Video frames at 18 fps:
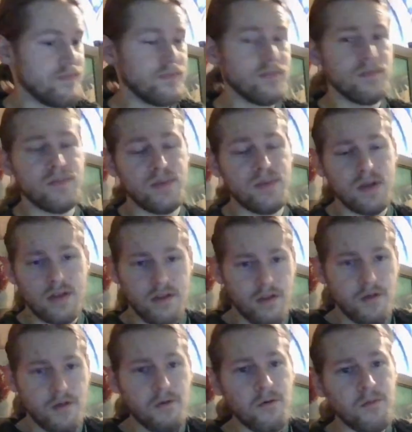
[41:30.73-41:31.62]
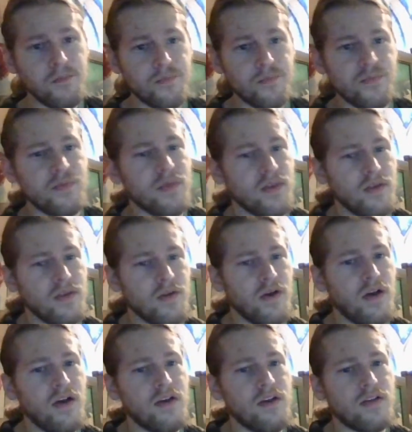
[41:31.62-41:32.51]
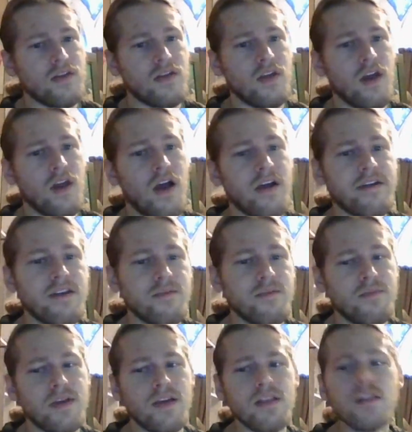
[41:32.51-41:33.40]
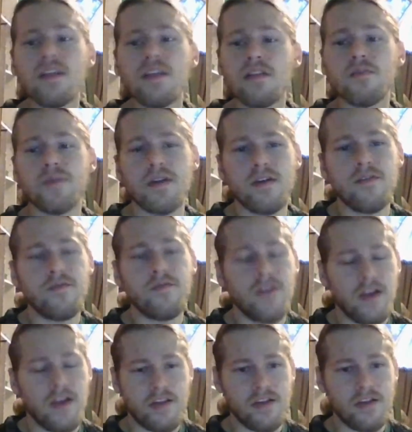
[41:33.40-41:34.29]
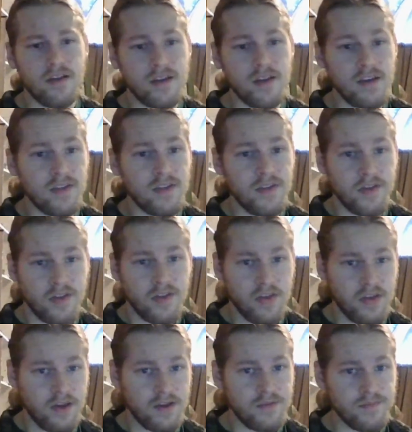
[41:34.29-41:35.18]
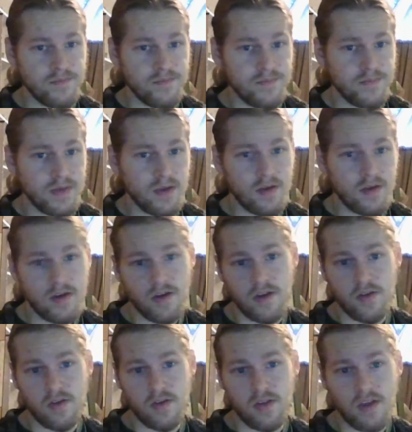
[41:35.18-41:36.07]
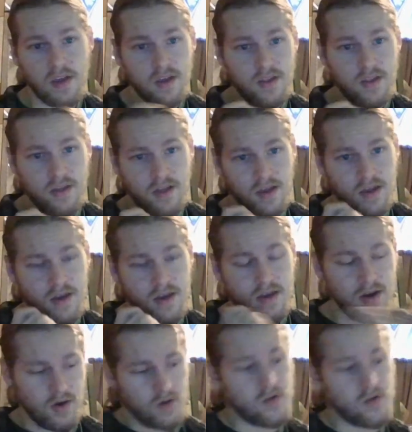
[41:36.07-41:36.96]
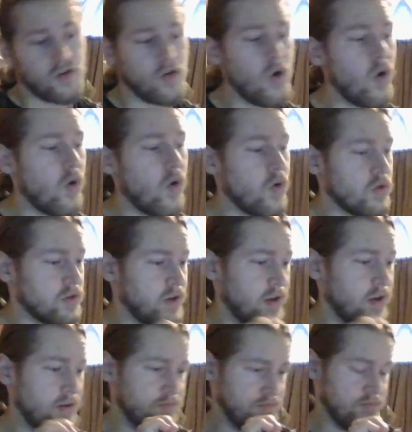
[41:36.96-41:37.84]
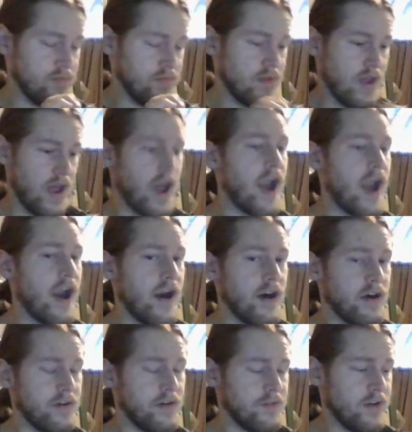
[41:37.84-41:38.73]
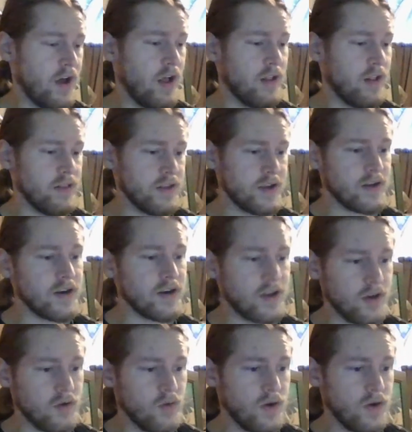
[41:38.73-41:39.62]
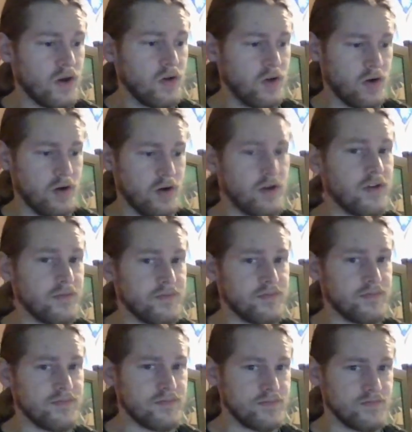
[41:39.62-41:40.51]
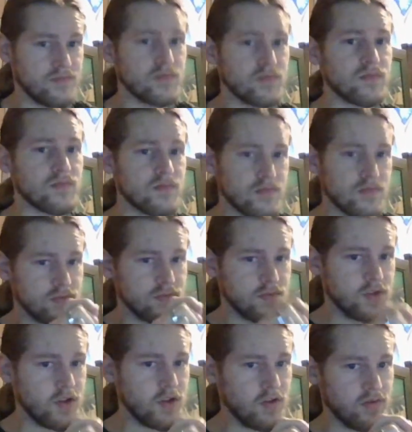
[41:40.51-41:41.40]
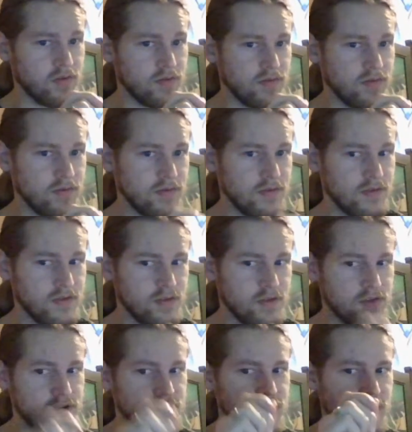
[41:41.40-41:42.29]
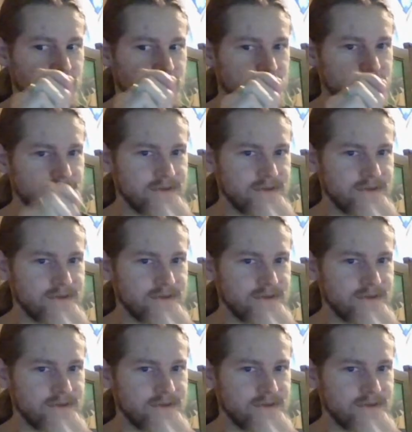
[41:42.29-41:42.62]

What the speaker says: But so I can be a little bit invested in this thing because it's a character goal to have a lightning rail cart. Just check.